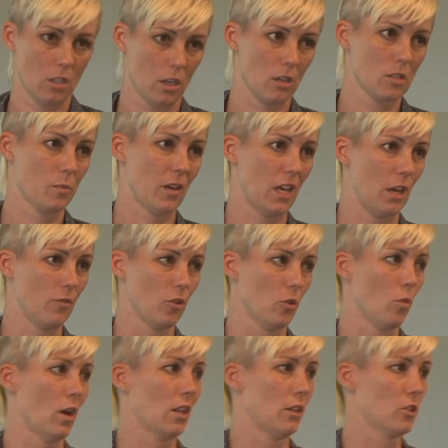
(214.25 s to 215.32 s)
dog's behavior
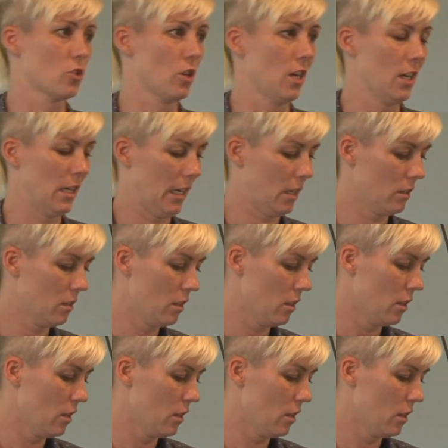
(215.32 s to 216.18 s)
while they're training.